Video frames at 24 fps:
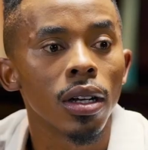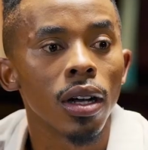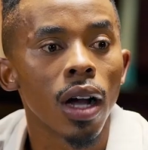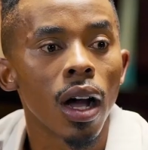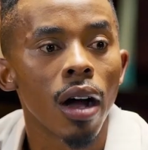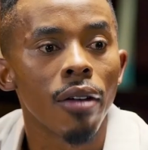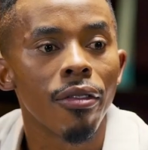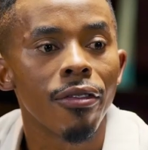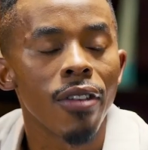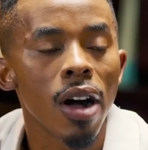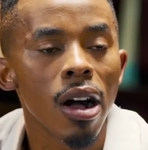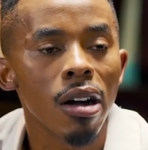
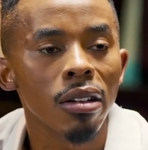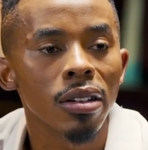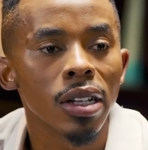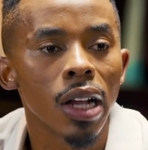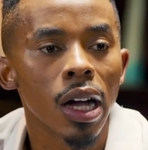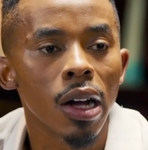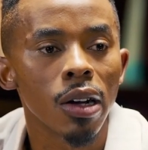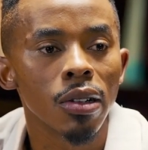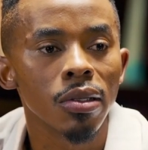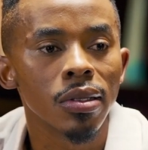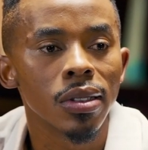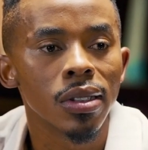I found
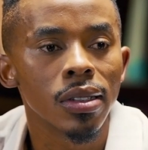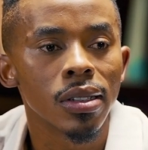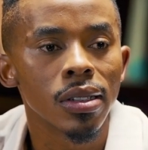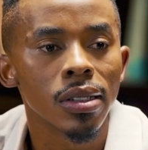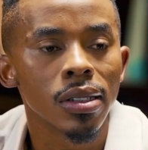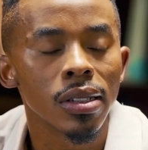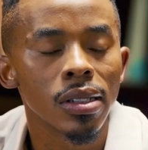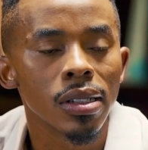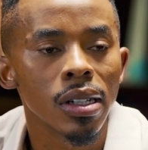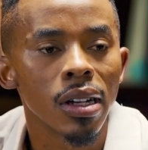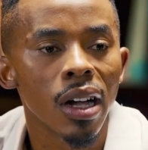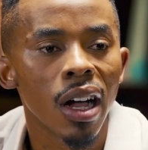out
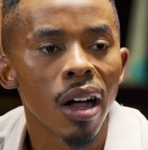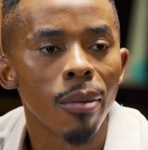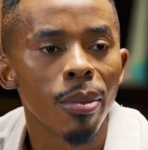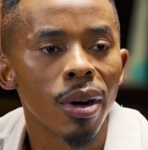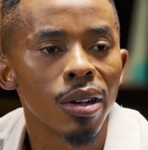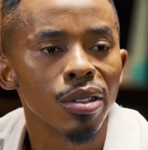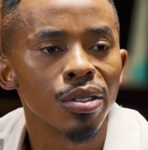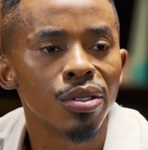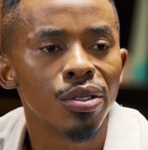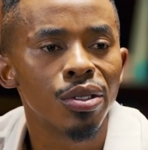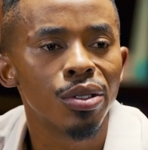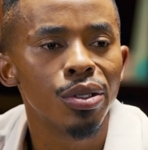
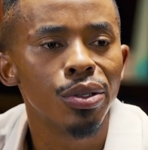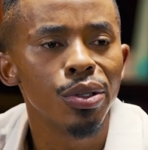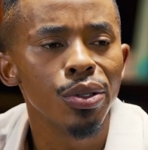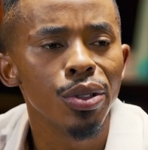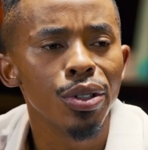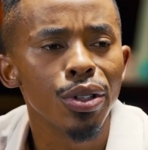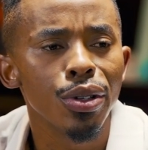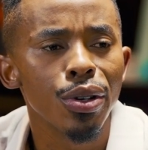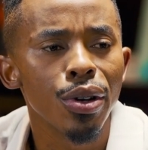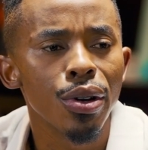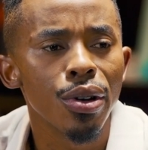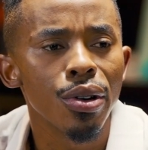about 2
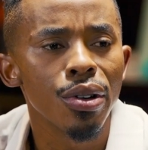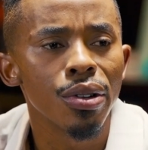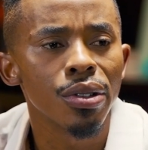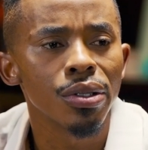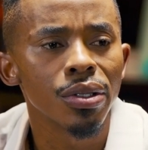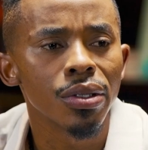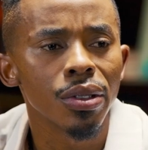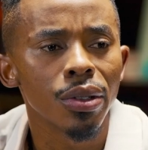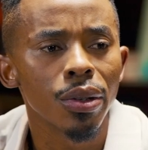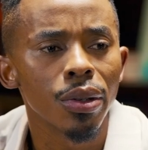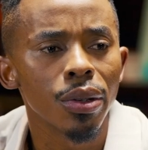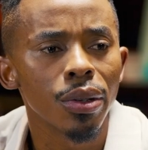
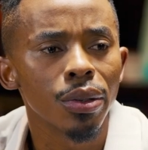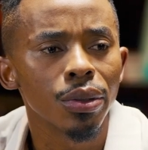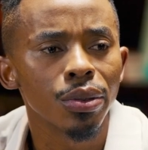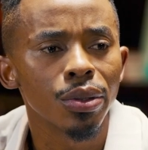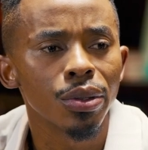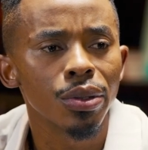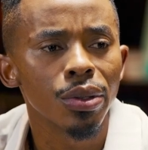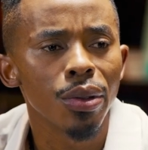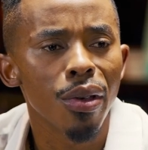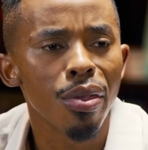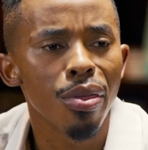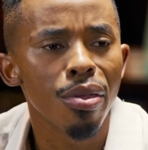years ago,
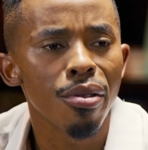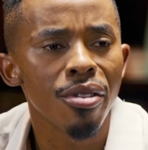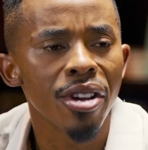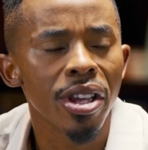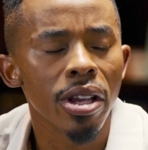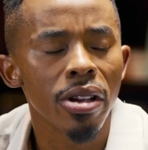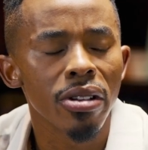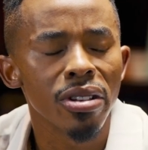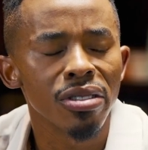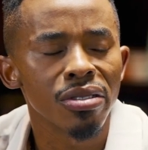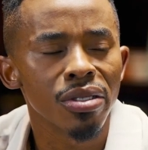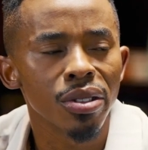2 or 3
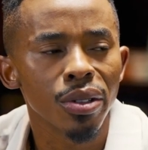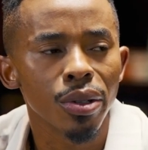years